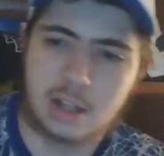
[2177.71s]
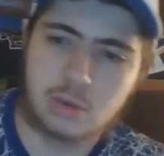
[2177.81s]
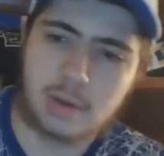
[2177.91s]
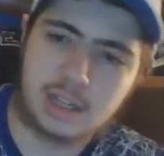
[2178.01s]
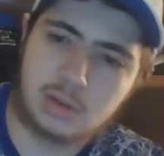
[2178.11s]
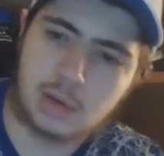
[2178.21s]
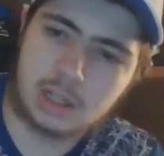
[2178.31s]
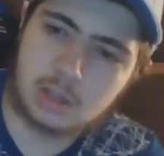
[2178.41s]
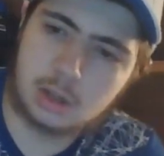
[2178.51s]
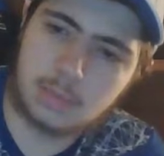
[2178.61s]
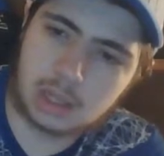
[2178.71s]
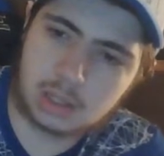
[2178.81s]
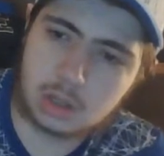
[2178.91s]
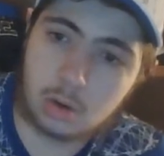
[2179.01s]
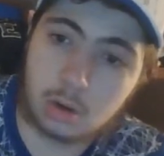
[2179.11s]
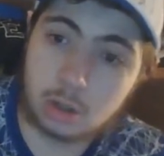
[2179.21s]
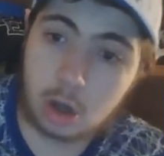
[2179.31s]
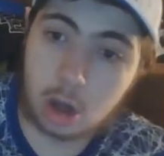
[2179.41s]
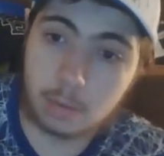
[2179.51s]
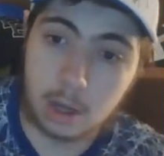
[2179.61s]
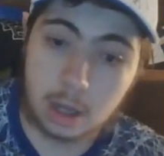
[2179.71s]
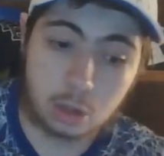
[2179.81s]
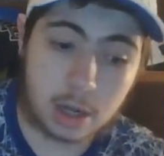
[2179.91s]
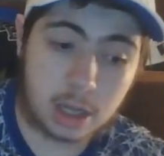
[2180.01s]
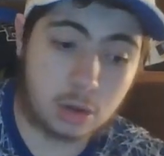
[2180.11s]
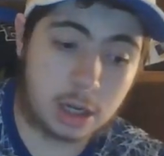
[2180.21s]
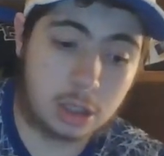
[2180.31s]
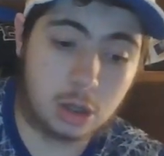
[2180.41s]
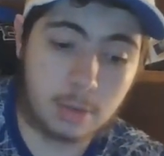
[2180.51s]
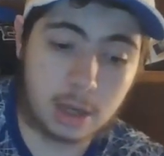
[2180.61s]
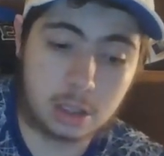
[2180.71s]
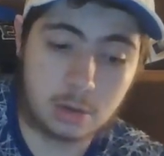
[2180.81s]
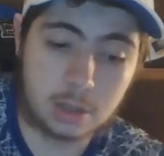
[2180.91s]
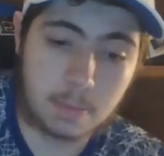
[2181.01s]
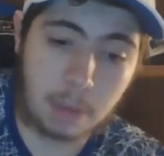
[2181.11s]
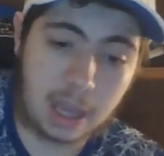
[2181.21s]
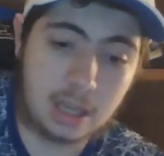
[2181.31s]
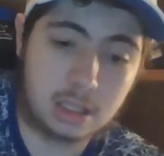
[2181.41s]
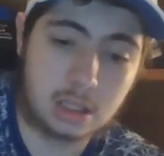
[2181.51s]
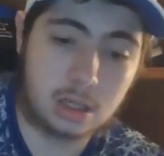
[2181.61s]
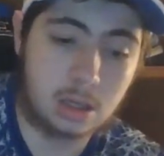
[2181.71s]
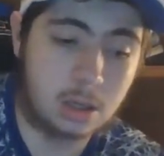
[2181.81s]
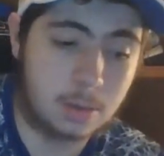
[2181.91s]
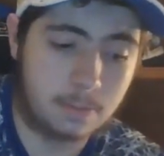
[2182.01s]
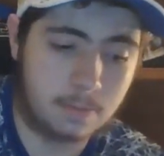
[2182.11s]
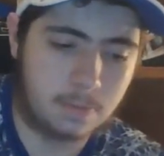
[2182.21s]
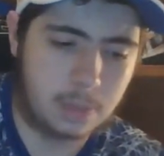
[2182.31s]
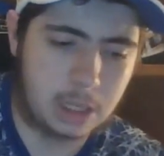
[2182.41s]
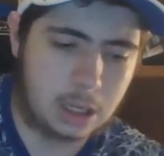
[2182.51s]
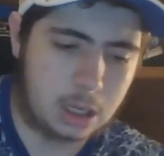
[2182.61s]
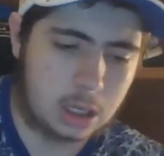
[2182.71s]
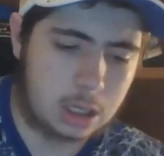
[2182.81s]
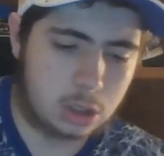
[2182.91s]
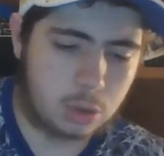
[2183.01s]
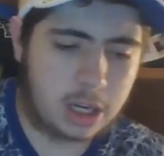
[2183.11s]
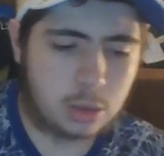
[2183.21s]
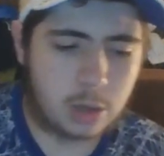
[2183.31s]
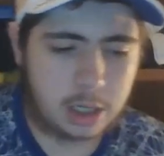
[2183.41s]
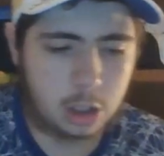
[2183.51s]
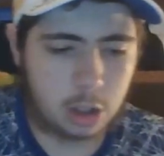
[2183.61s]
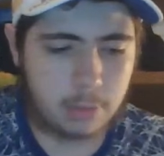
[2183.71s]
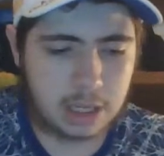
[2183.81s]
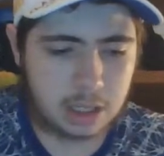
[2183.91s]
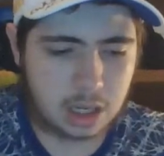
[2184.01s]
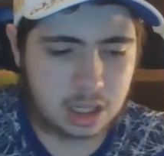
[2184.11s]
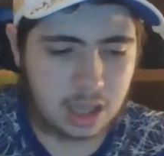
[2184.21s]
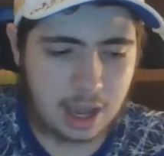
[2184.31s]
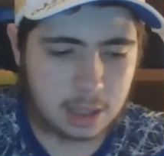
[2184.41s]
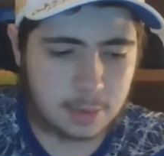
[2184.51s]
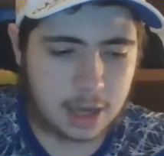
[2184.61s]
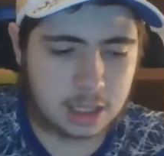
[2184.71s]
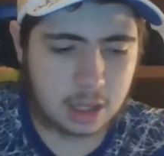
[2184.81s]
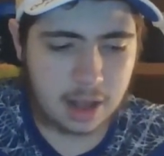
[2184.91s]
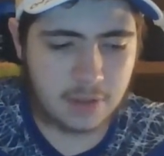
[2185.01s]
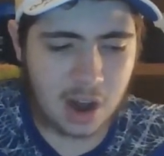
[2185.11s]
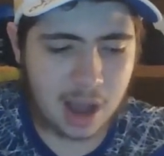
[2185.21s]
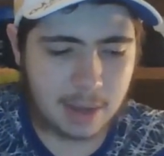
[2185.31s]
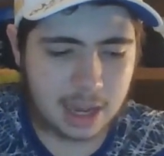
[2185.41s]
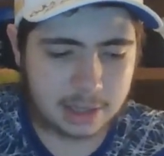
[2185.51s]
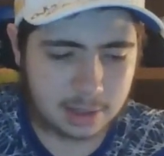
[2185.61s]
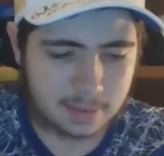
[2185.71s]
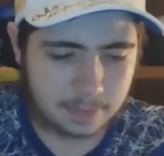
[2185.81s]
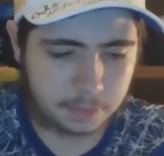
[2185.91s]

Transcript: 2022 Munster on top. 2022 Munster is a beast. 2022 Munster scares me. I still have nightmares.